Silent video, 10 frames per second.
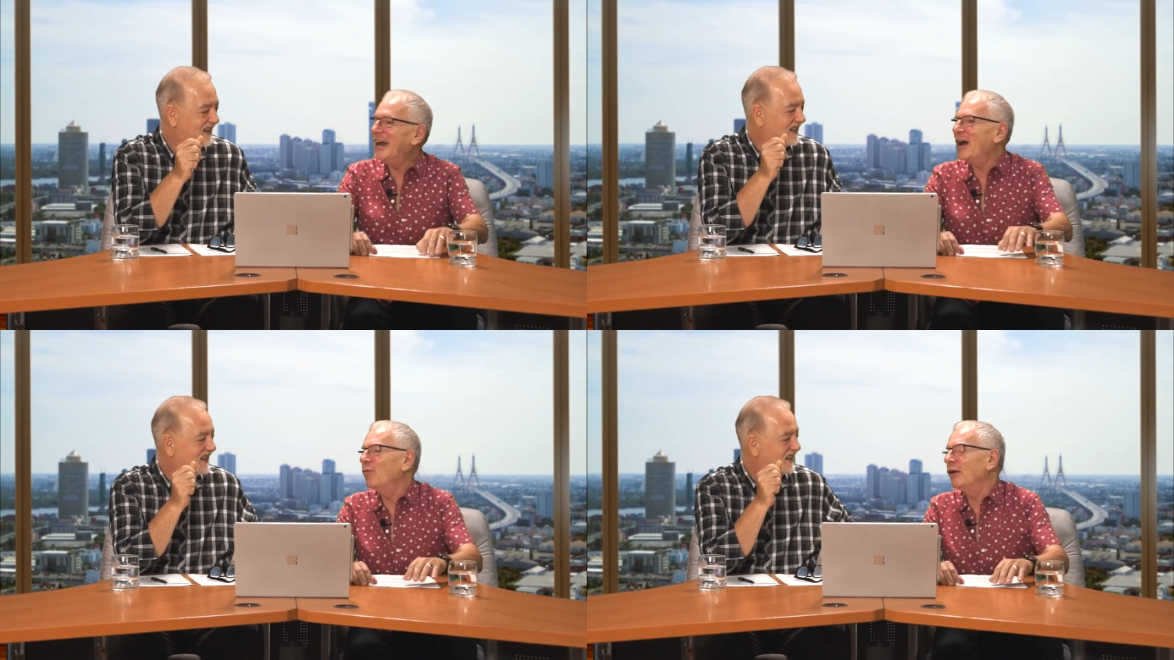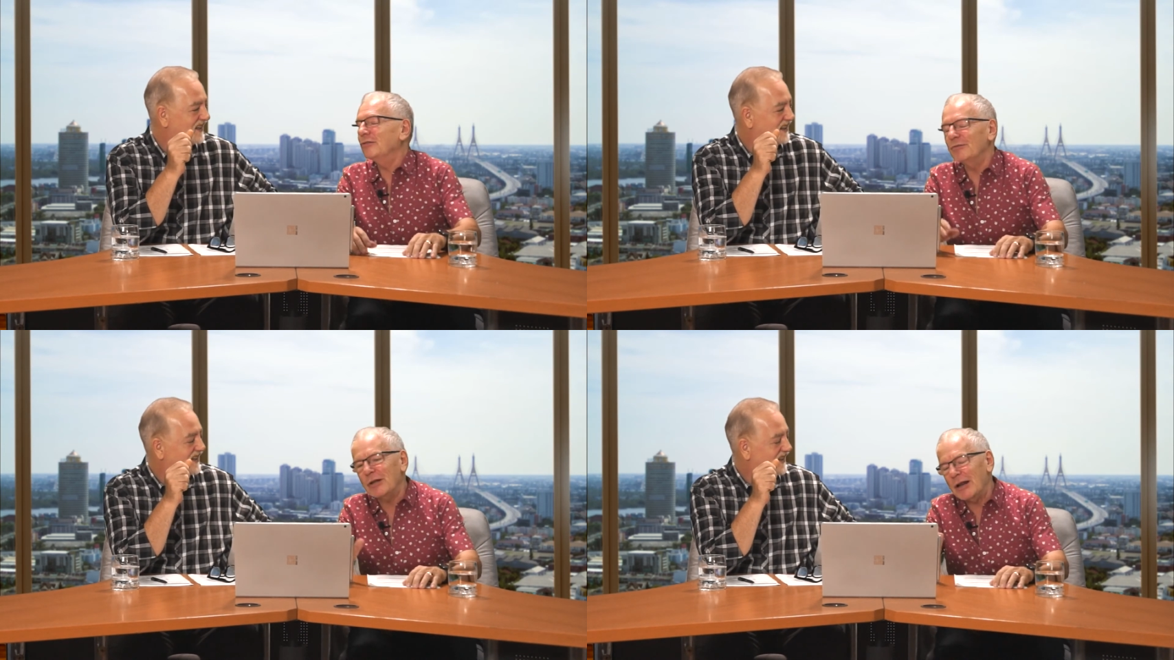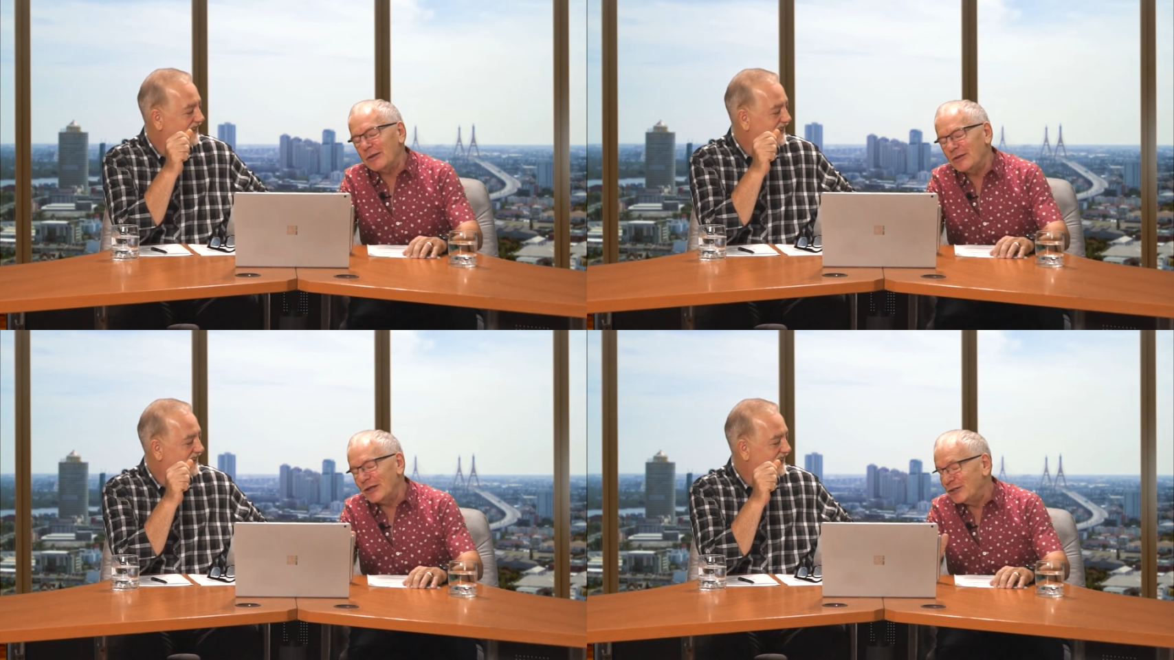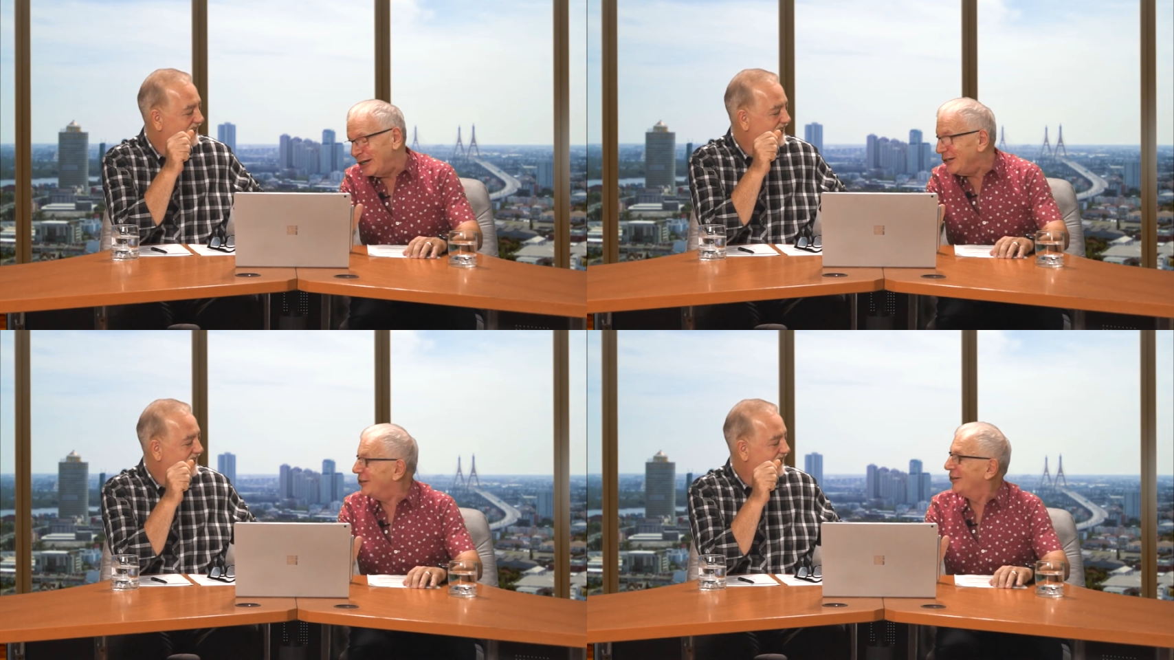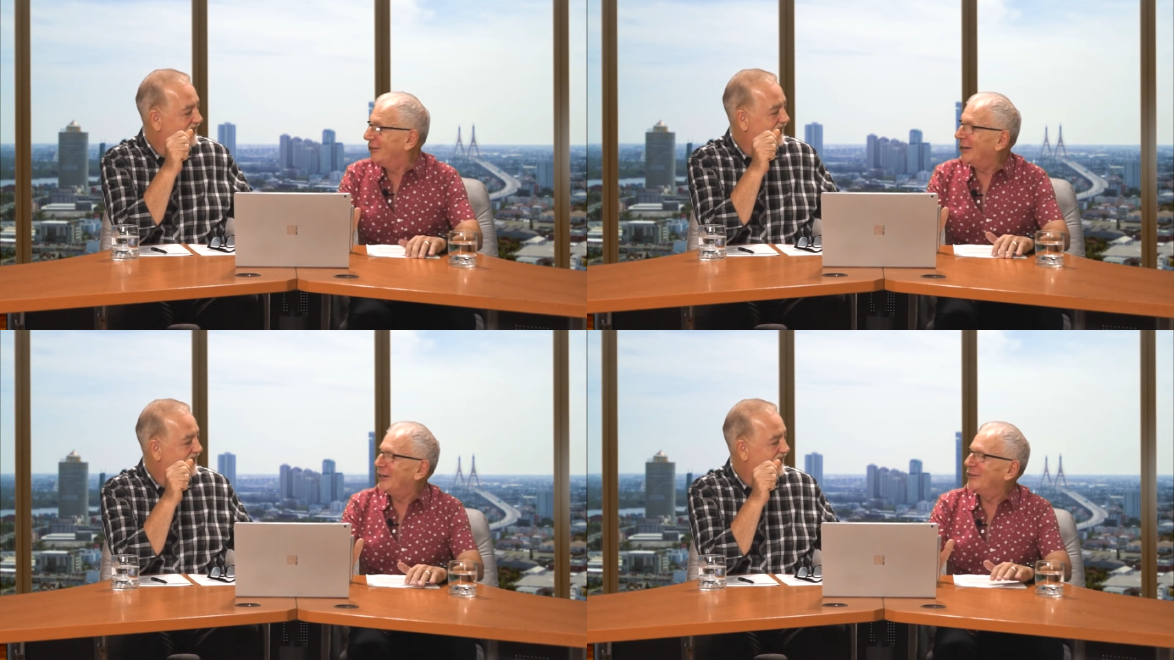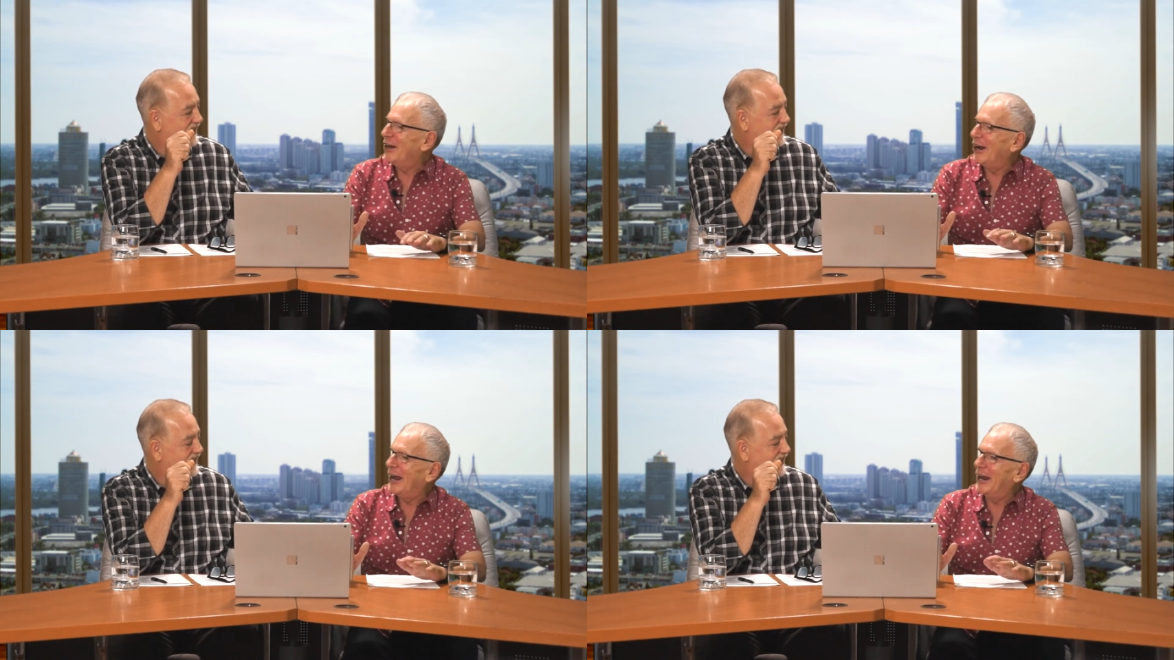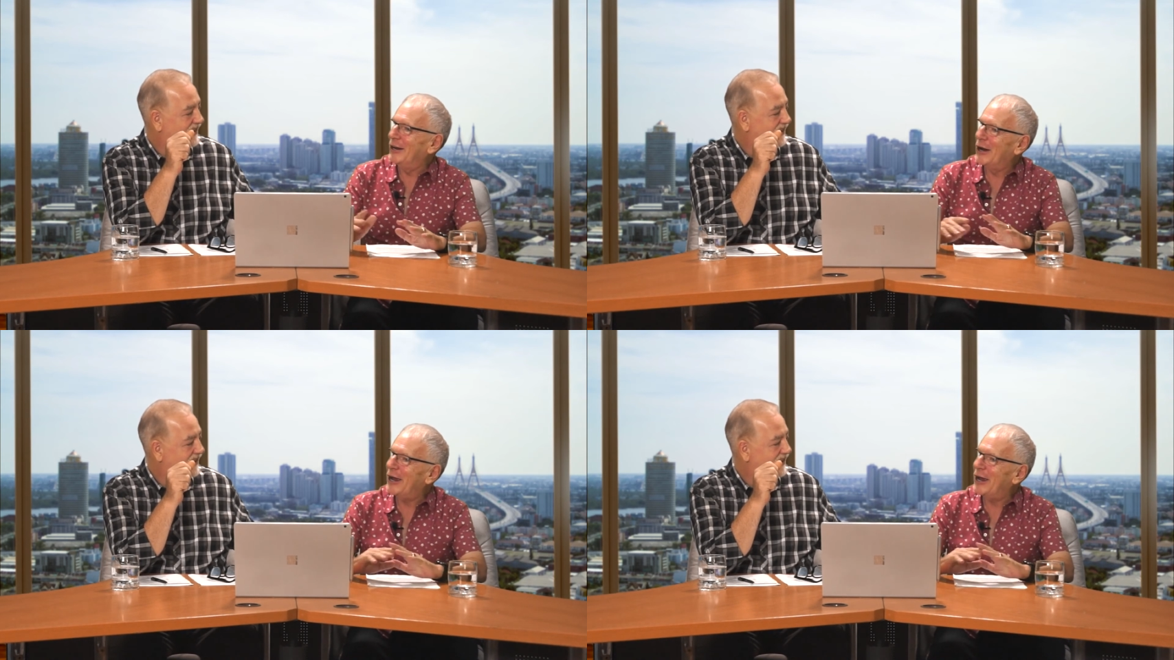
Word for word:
Speaker 1: yeah, well, the teaching thing in Thailand,